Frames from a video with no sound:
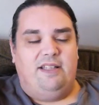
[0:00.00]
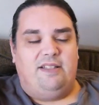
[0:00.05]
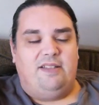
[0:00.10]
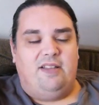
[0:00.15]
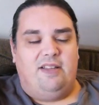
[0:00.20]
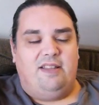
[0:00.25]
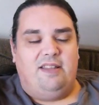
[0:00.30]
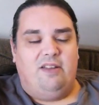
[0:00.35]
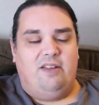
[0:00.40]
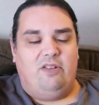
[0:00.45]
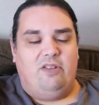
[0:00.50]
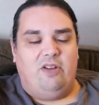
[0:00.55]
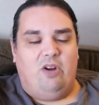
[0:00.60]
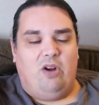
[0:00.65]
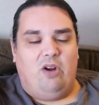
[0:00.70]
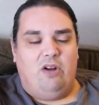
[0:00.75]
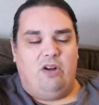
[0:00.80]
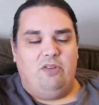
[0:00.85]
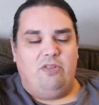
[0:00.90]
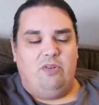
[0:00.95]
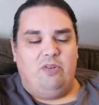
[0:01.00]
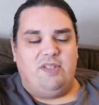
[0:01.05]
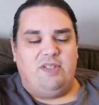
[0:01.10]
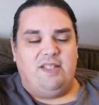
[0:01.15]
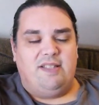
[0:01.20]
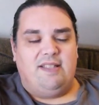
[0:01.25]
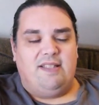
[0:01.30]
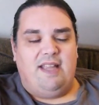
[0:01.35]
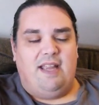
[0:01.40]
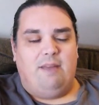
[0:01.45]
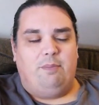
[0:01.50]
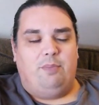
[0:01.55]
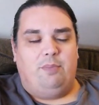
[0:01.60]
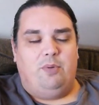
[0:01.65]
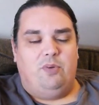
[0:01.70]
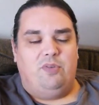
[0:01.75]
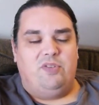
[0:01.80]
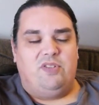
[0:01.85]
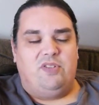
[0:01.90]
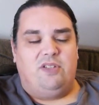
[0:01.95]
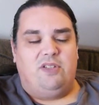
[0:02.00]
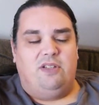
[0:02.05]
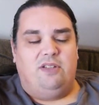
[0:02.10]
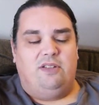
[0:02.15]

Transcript: like there there are those examples